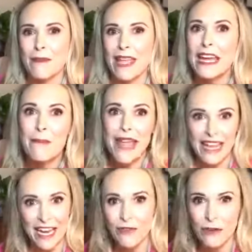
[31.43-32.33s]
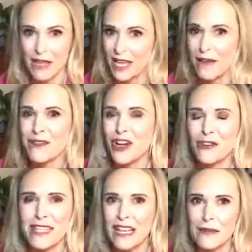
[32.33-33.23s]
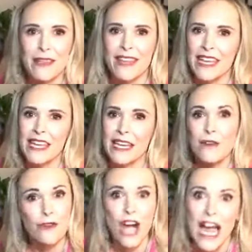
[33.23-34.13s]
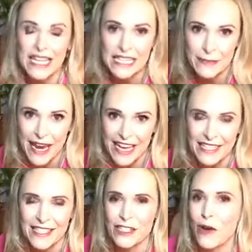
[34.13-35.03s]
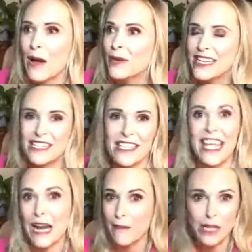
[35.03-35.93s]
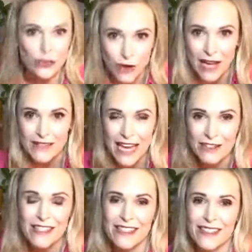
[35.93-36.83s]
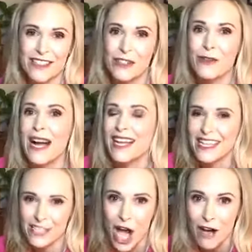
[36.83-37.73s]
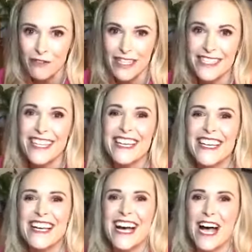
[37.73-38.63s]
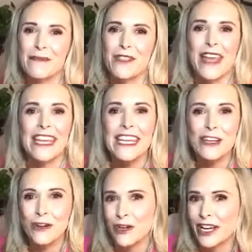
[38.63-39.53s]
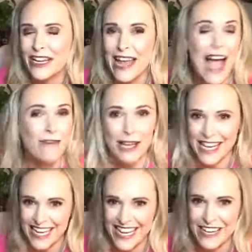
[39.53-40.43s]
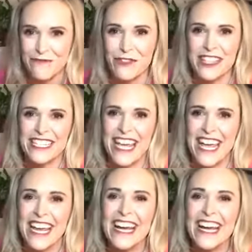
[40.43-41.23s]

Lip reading: in a panic from him, telling me that he had forgotten his pants. And so I would need to get up and drive down to his office so that he could have what he needed for the day.